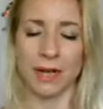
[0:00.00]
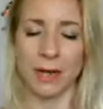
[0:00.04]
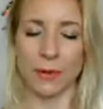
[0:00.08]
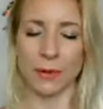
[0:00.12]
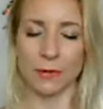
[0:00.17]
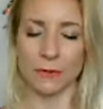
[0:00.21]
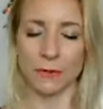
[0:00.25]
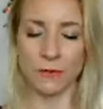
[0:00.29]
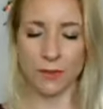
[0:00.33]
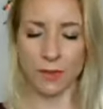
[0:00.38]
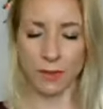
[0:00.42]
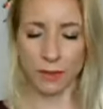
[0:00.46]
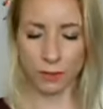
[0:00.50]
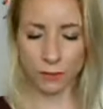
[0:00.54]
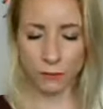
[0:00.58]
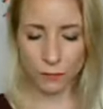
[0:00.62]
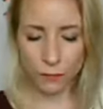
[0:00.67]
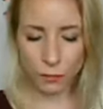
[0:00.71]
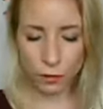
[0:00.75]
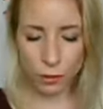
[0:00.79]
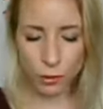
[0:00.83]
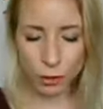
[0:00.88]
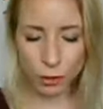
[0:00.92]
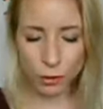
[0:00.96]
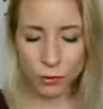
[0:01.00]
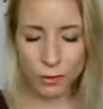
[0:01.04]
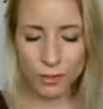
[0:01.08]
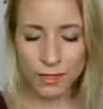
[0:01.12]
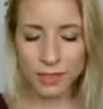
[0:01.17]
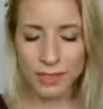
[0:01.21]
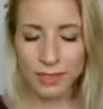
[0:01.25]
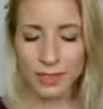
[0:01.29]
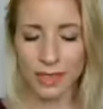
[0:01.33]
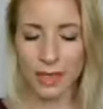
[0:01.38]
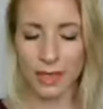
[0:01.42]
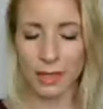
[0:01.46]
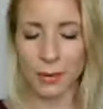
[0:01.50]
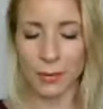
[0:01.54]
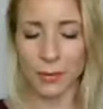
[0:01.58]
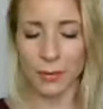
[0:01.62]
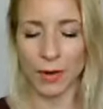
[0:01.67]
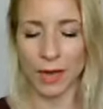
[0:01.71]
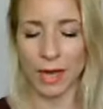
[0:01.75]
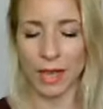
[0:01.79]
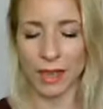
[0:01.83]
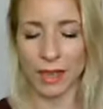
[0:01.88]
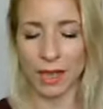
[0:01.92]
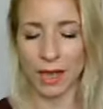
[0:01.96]
how it feels for you to
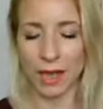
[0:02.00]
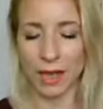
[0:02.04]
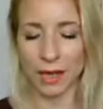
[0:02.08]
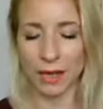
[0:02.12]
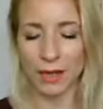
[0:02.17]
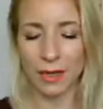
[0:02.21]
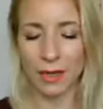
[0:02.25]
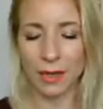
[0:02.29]
celebrate that